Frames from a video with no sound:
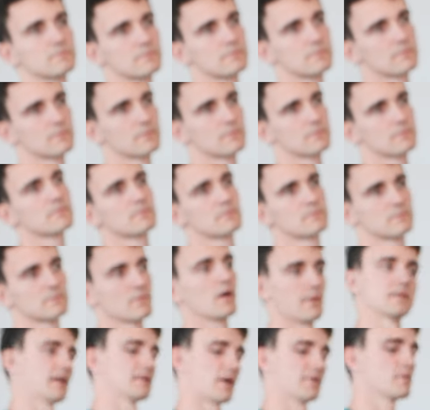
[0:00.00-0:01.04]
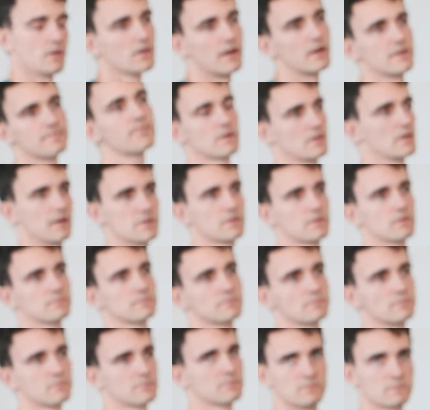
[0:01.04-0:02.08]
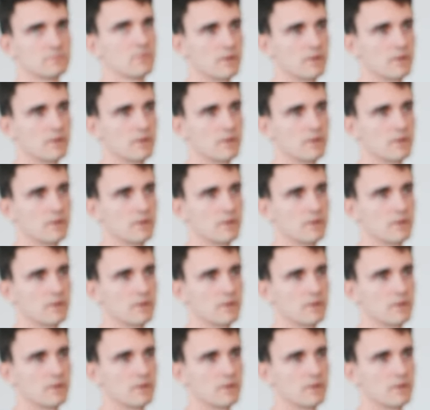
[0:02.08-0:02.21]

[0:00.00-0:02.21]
with her. We've been talking about